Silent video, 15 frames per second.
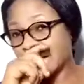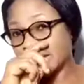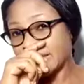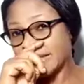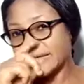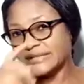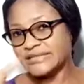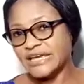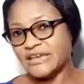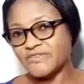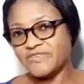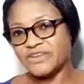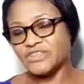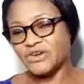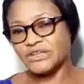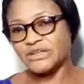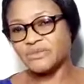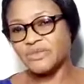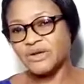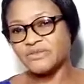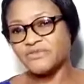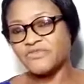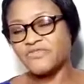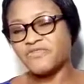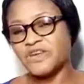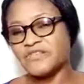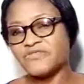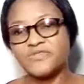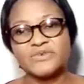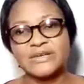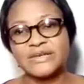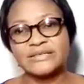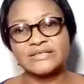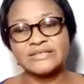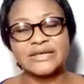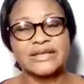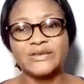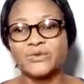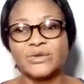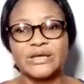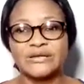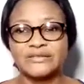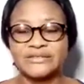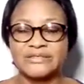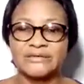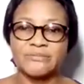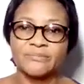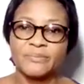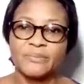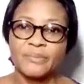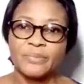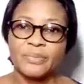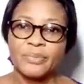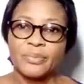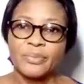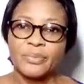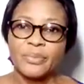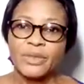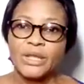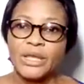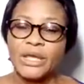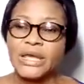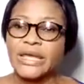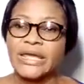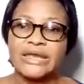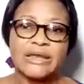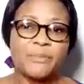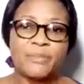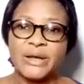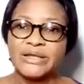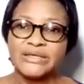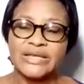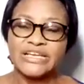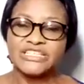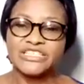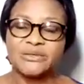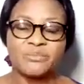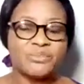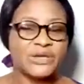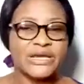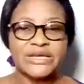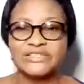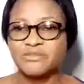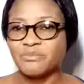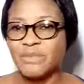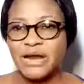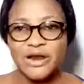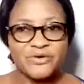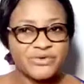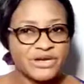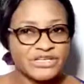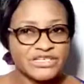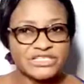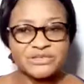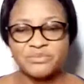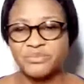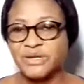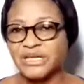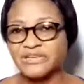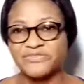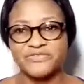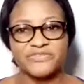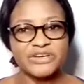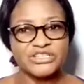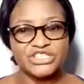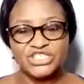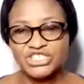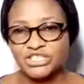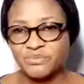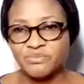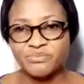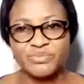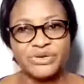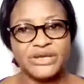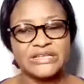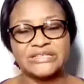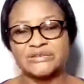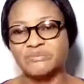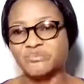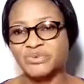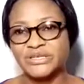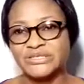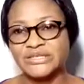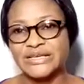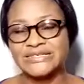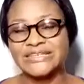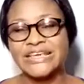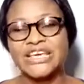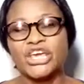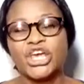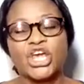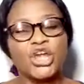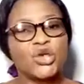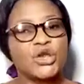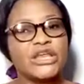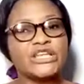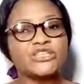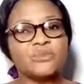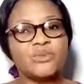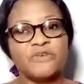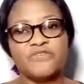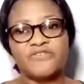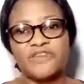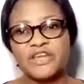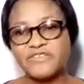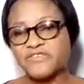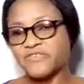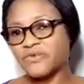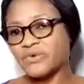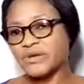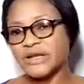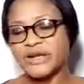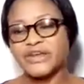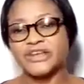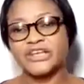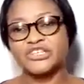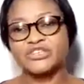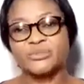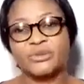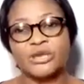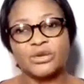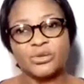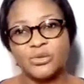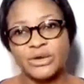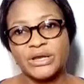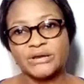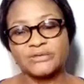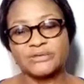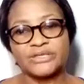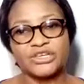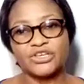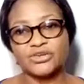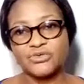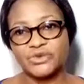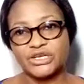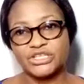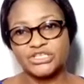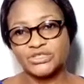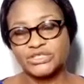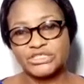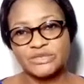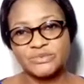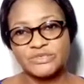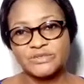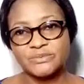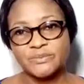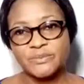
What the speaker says: King David talked about faithfulness and loyalty. In a partnership, be it marriage, be it friendship, be it in business, you need to be faithful and you need to be loyal in your relationships.